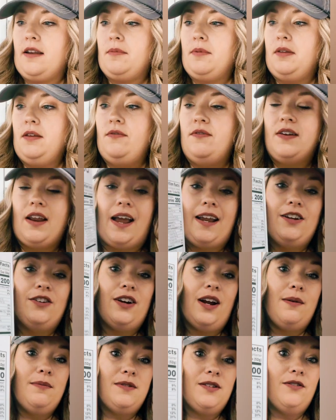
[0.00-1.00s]
I believe 9
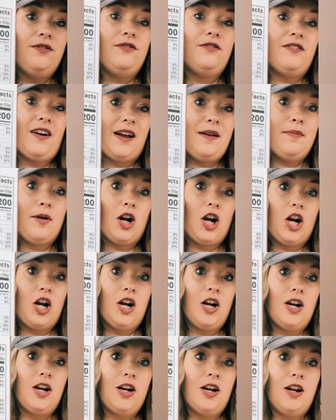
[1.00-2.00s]
grams of fiber
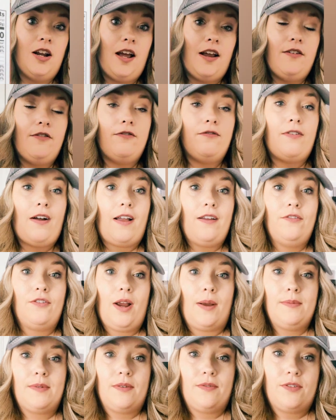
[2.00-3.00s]
and 5
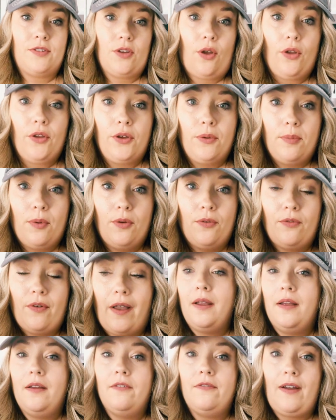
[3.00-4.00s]
grams of soluble
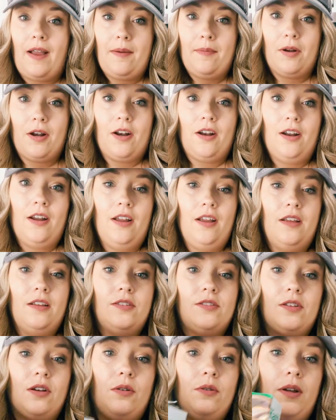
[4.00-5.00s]
fiber.
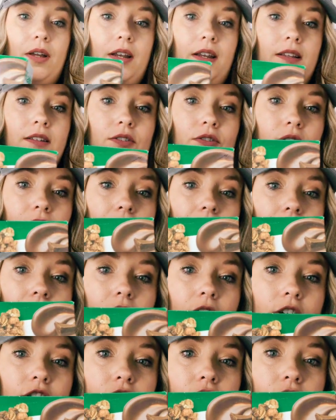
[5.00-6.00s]
So it is great.
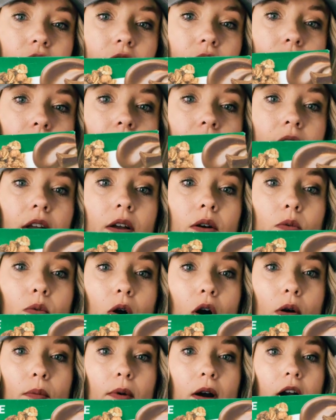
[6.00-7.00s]
Costco,
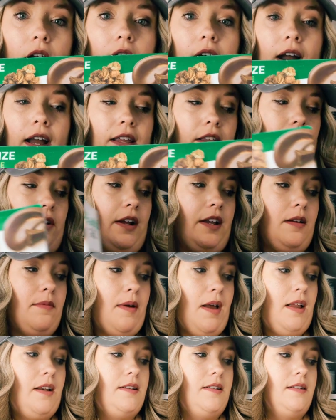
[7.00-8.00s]
Walmart, highly
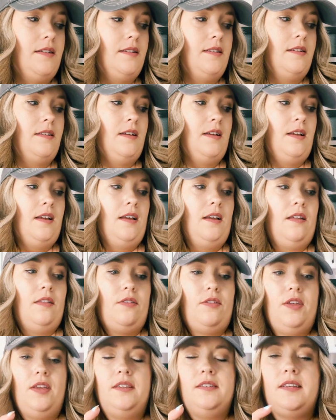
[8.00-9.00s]
recommend.
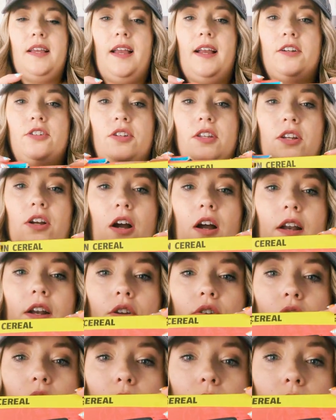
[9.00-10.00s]
This I actually got at a
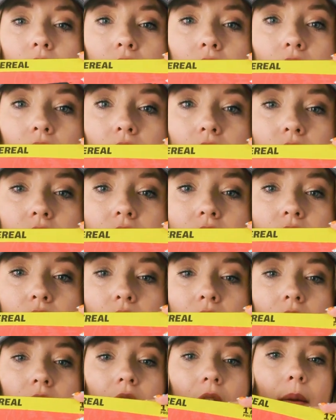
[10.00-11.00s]
Kroger grocery
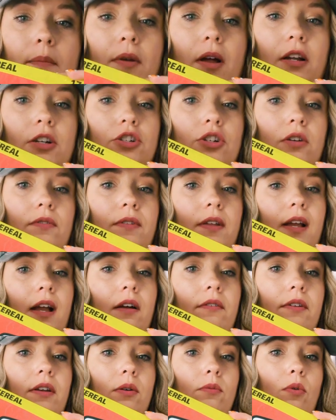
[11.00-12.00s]
store. I'm not sure if they
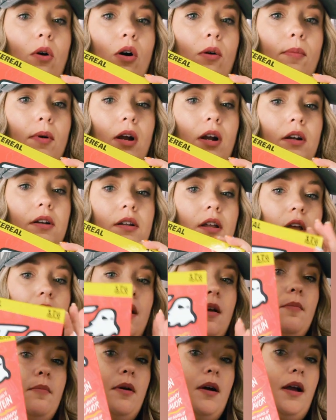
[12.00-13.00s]
have it at Walmart,
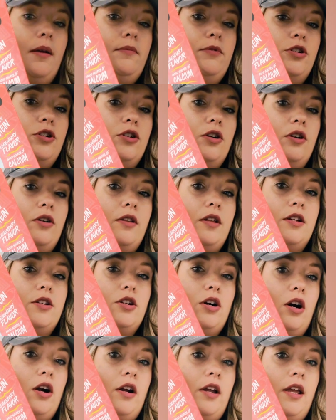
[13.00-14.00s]
but I'm sure that
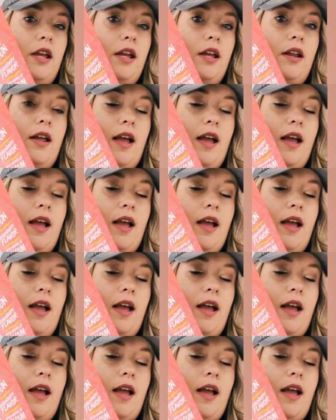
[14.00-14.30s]
Target,